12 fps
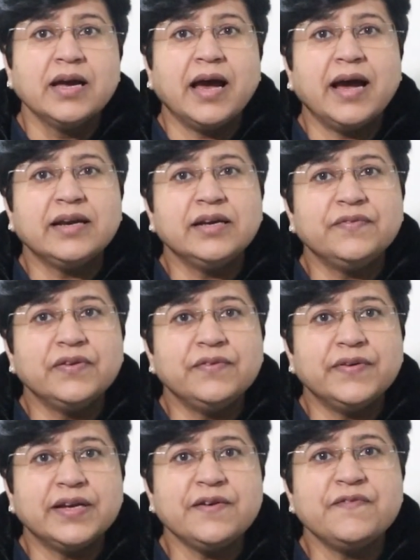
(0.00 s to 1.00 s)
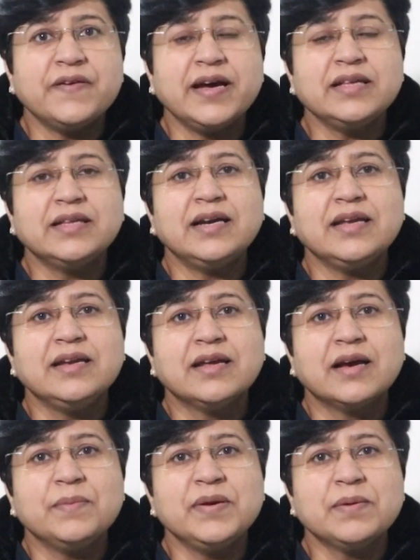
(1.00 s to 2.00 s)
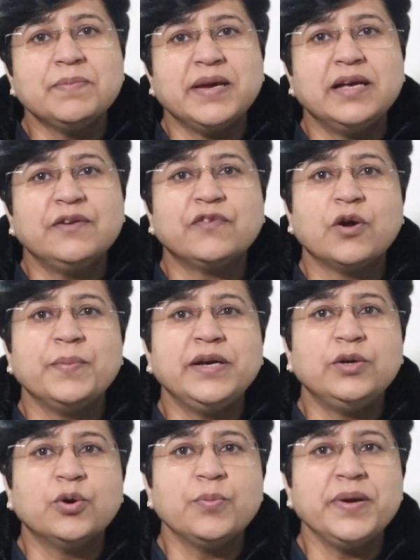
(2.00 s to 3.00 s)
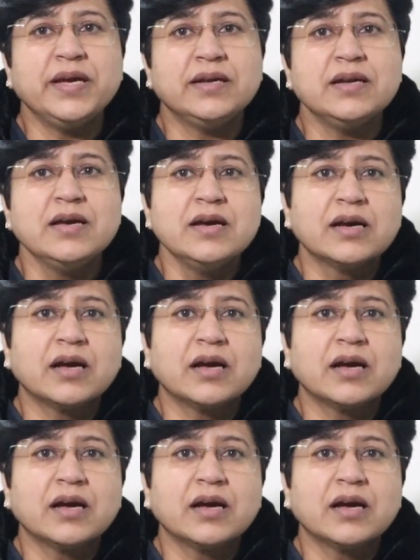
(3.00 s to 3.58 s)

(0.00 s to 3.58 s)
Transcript: and it will verify that incoming mail from a domain